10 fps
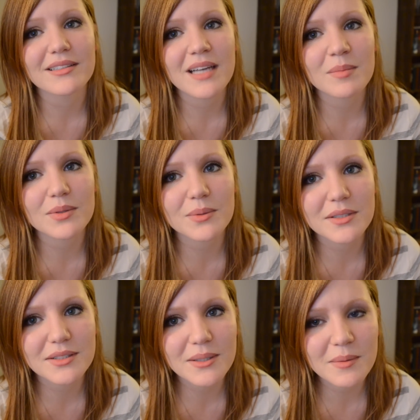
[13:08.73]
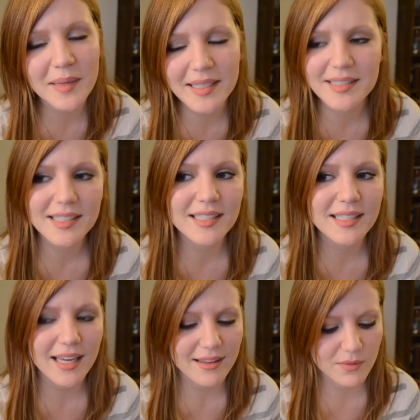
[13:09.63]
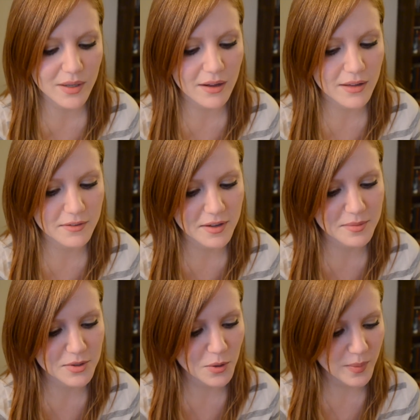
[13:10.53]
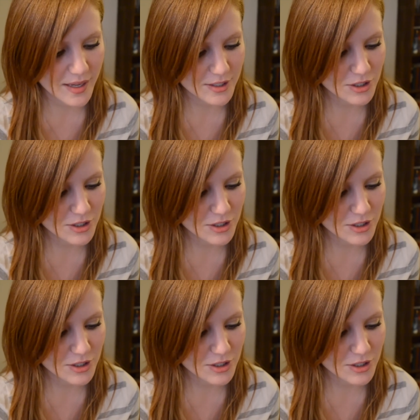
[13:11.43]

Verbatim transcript: Dumbledore is so amazing and we all love him so much.